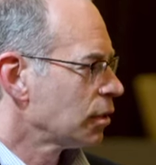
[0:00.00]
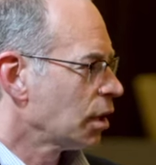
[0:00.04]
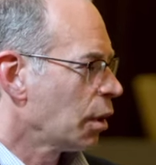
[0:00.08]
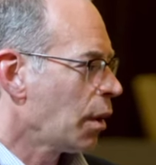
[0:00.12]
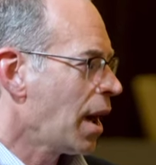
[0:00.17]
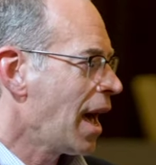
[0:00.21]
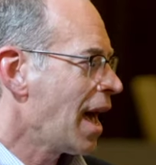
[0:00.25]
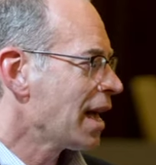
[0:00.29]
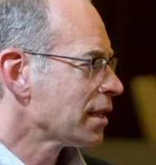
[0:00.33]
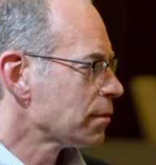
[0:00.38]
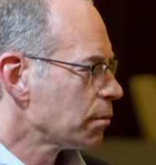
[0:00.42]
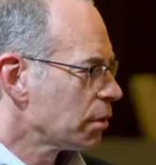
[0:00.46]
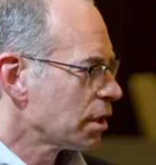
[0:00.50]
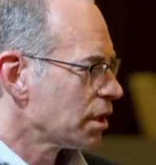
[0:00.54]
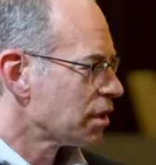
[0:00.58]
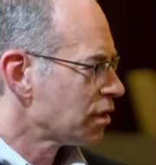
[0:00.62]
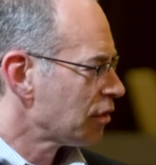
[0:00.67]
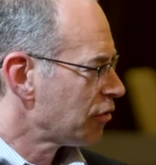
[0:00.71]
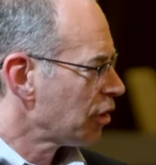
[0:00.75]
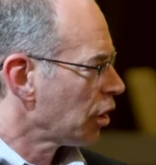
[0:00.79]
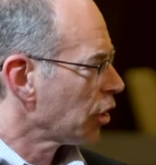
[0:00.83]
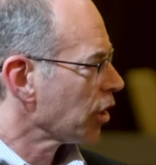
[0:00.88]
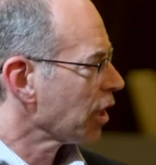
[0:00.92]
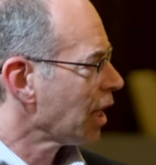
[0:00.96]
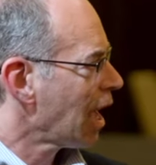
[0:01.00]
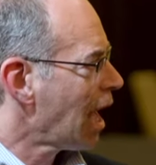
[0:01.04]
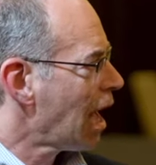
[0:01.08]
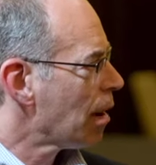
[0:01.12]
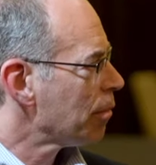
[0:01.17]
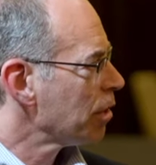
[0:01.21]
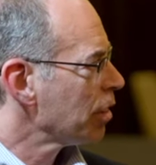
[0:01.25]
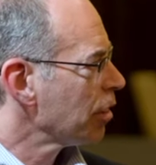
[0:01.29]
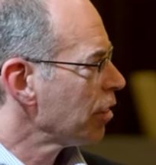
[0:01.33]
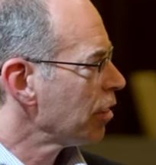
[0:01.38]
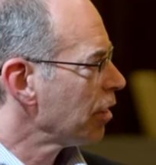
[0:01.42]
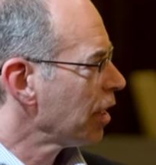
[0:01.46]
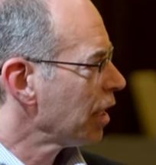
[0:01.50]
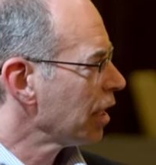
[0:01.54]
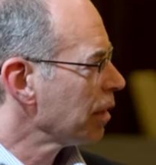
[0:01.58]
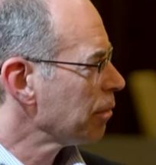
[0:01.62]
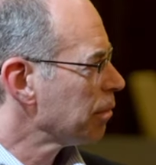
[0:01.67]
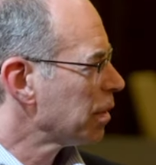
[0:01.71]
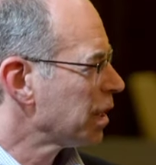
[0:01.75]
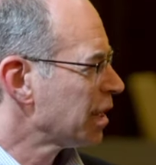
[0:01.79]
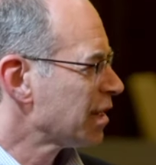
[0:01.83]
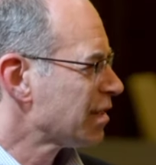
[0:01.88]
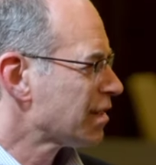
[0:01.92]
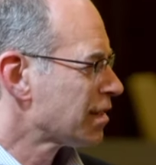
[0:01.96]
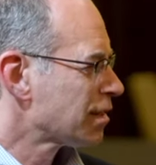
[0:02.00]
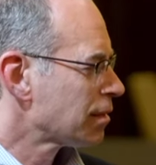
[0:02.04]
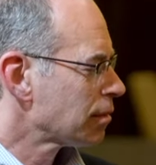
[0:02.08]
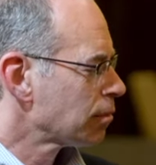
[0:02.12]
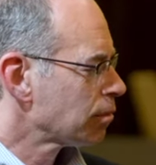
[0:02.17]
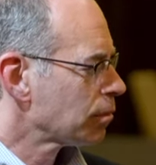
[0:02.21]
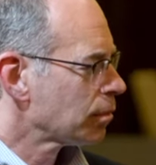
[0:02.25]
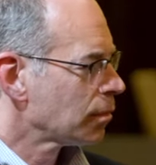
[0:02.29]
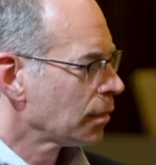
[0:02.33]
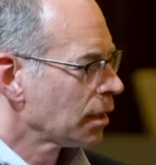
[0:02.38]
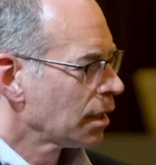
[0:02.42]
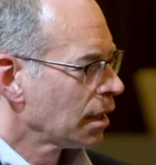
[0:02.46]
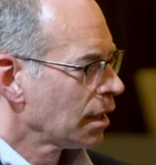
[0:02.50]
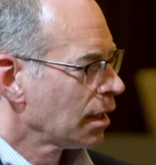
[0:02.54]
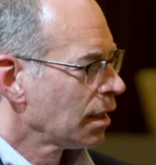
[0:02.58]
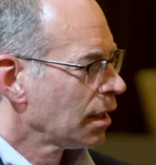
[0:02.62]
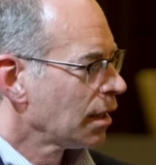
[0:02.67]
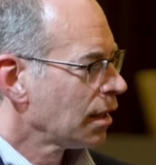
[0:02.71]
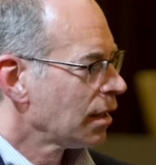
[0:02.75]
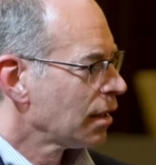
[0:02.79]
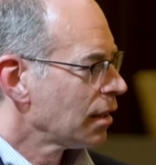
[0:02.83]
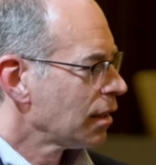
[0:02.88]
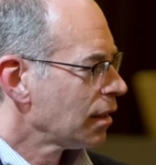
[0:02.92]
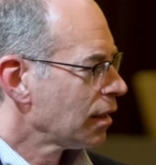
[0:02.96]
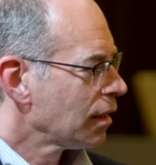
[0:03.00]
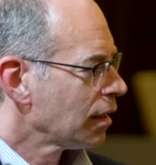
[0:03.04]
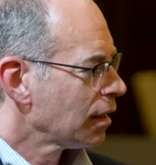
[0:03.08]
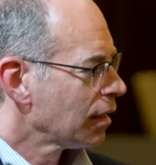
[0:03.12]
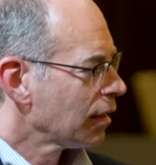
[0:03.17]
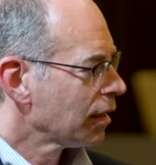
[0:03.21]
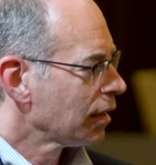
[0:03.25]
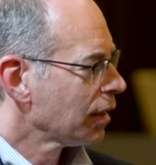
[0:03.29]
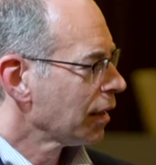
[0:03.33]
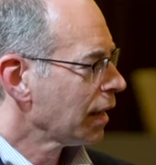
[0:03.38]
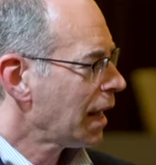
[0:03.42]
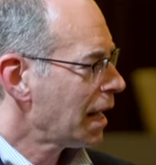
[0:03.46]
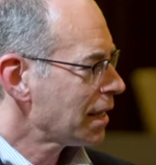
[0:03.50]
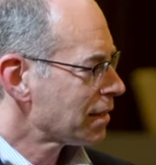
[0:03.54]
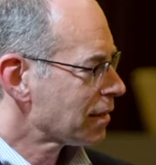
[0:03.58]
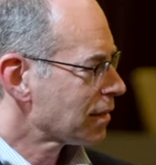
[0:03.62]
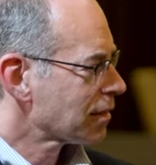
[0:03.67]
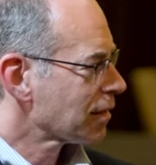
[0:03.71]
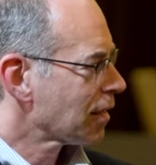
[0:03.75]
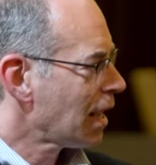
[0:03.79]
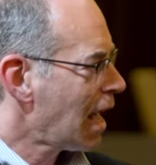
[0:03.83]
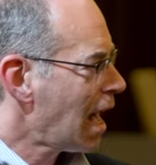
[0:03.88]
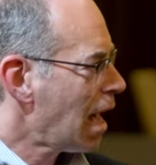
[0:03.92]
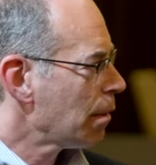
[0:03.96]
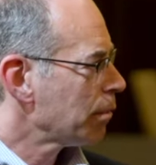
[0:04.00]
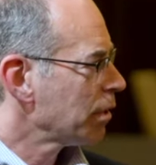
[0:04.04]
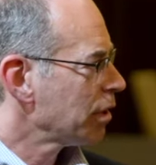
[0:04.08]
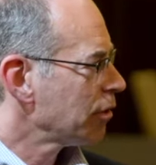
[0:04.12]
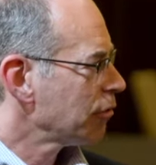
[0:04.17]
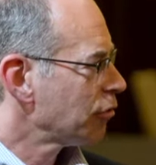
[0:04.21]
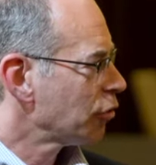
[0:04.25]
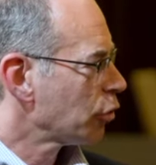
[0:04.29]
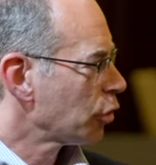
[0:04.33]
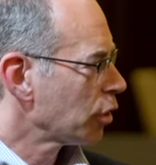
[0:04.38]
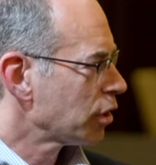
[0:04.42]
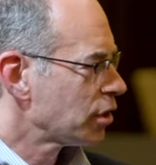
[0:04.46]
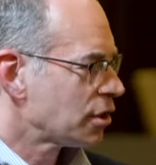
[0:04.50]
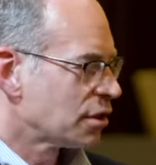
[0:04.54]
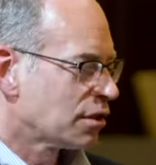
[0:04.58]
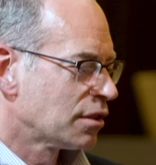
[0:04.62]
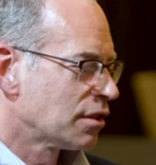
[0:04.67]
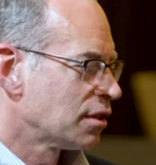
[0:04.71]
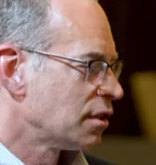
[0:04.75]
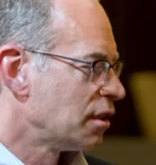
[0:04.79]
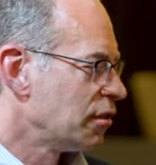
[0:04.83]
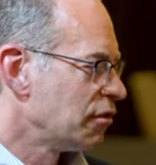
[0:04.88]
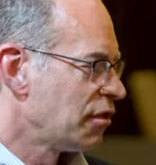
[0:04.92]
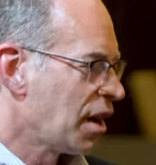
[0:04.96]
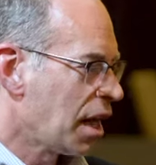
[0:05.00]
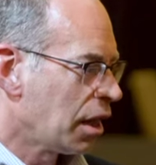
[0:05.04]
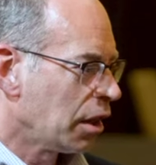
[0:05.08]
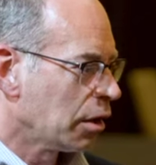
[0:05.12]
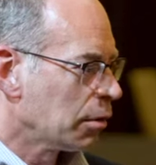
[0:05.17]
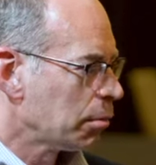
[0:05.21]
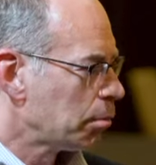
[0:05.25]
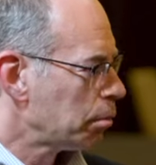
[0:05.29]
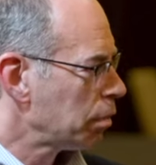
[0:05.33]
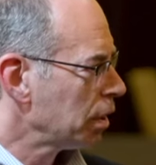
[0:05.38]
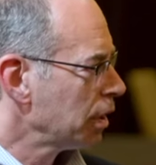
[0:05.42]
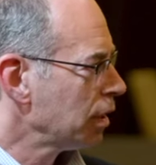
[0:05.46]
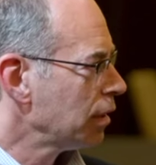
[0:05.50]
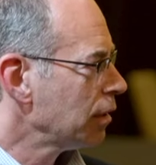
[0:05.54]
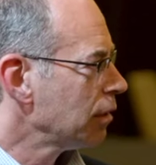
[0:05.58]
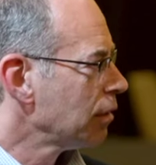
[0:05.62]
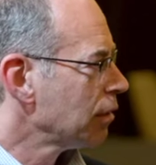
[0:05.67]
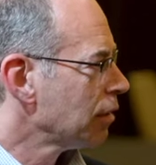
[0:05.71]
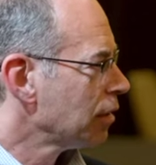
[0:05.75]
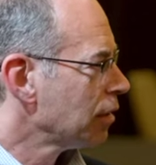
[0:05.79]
asthma is a very common thing, but it's less common for it just to develop in,